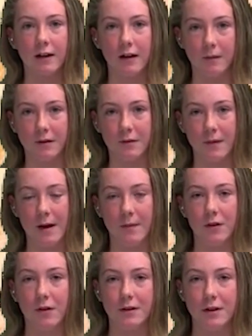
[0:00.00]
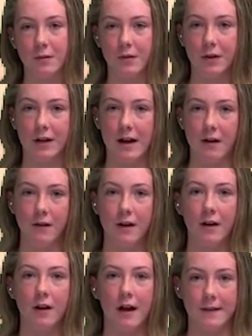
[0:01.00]
come to my booth, Timber Crown,
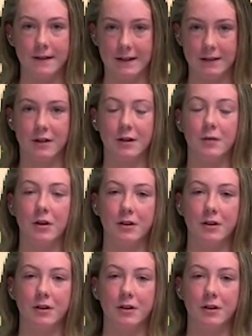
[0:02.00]
at the 6th grade ball on